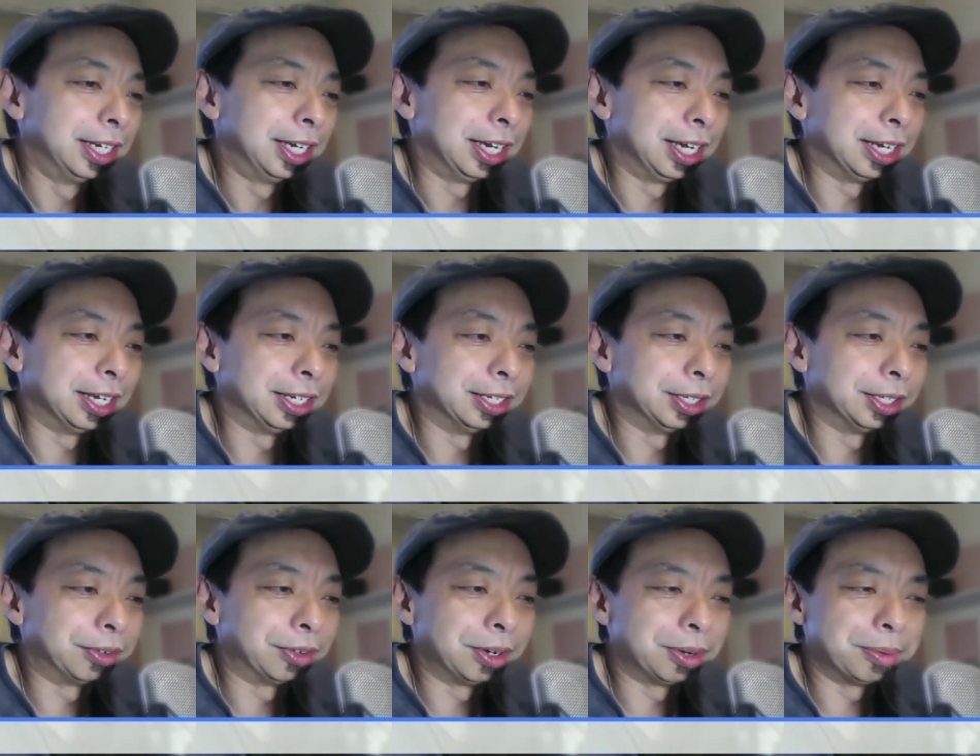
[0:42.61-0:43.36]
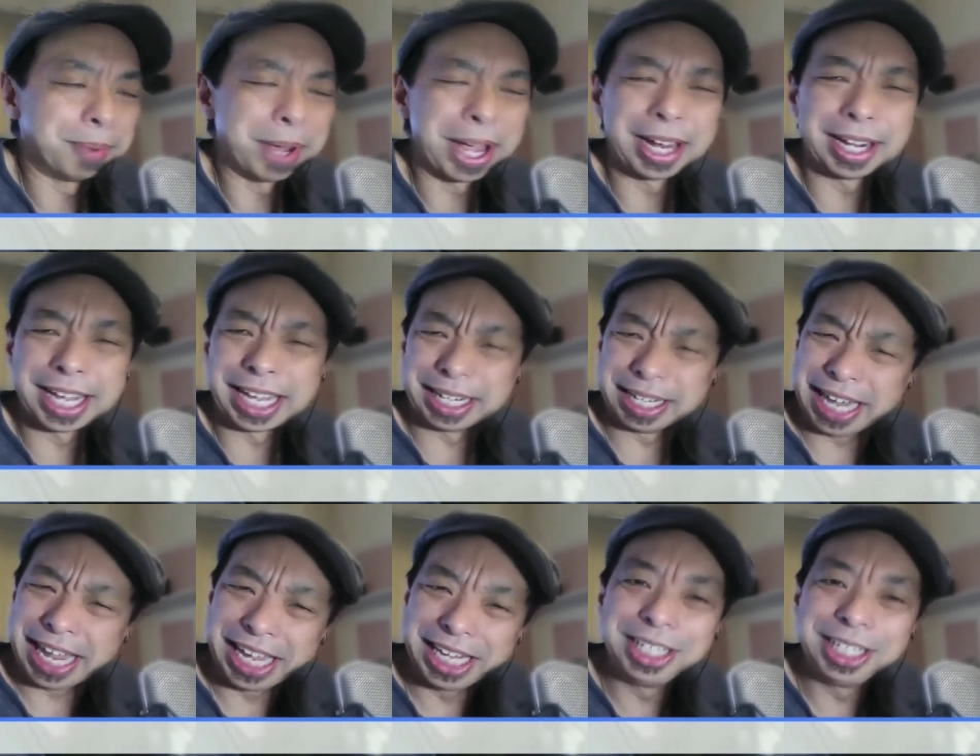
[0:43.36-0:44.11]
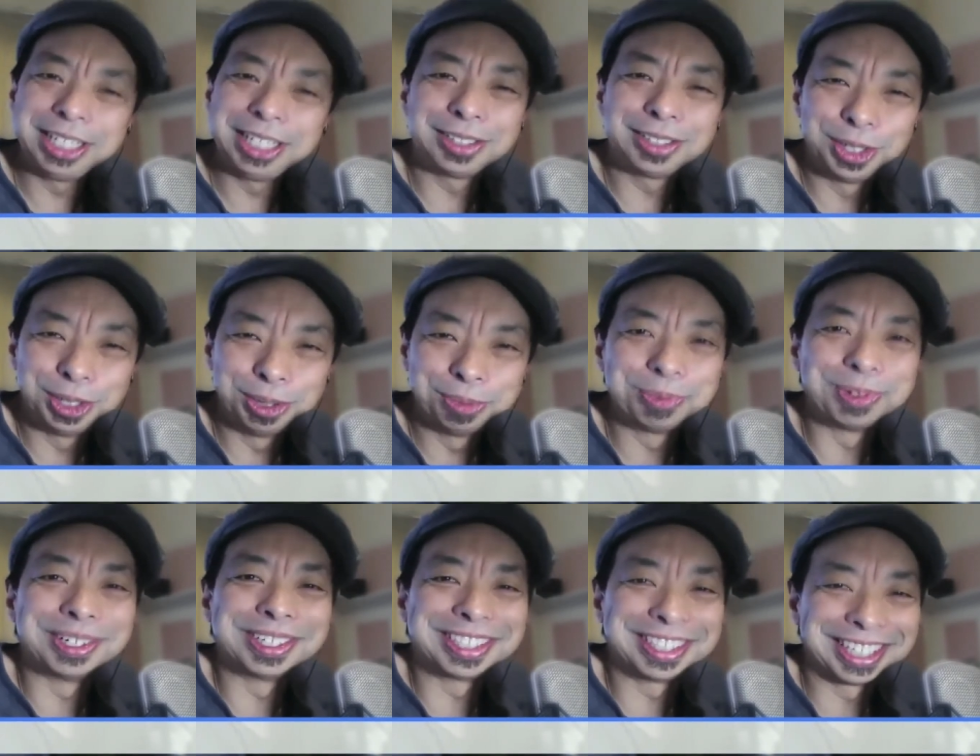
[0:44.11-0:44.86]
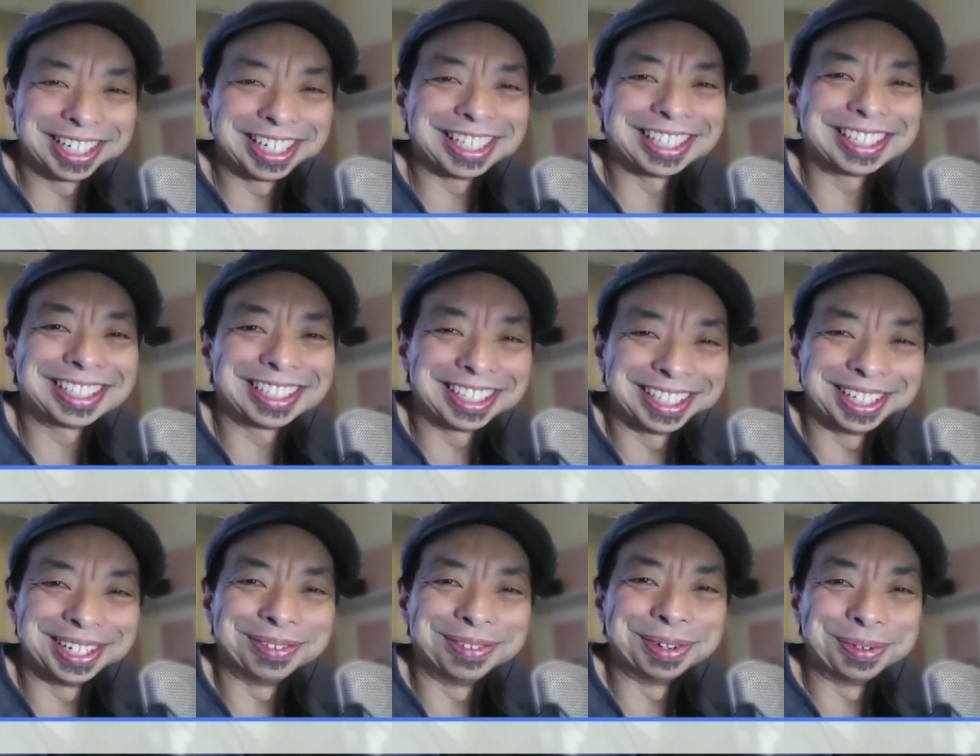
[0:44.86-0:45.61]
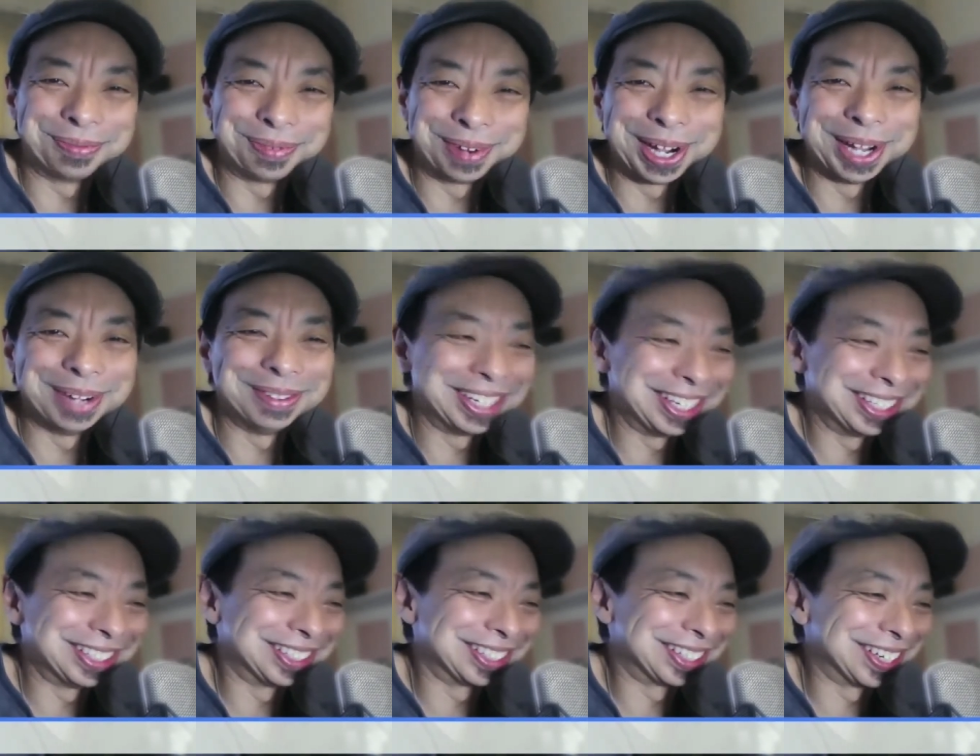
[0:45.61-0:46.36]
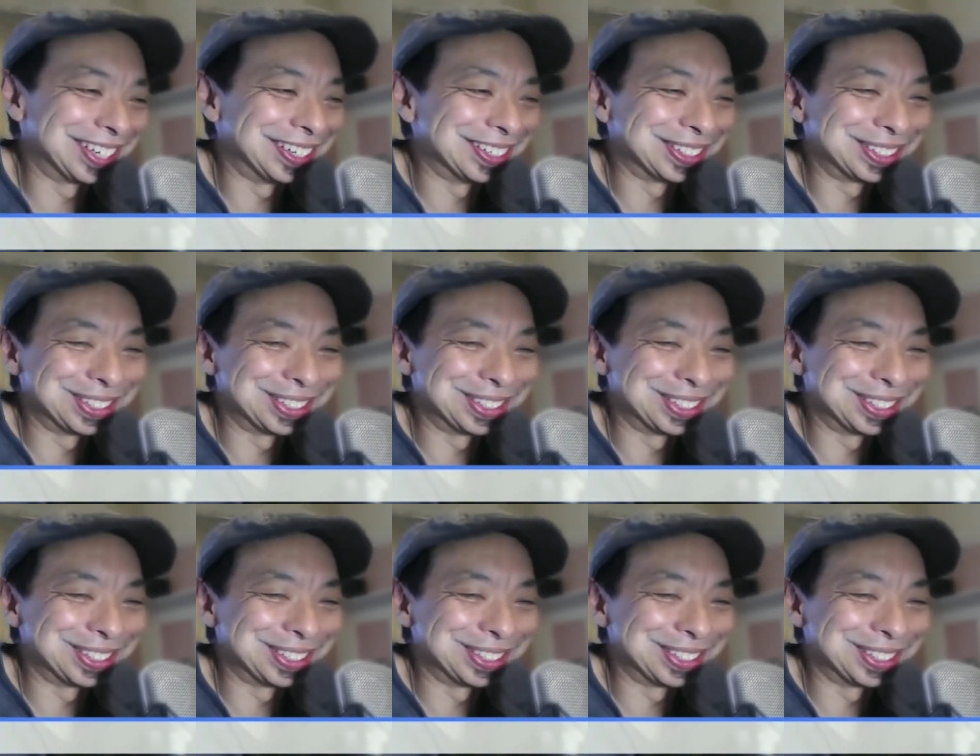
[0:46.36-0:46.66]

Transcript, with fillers: and they were about at 82% uh, with five days to go.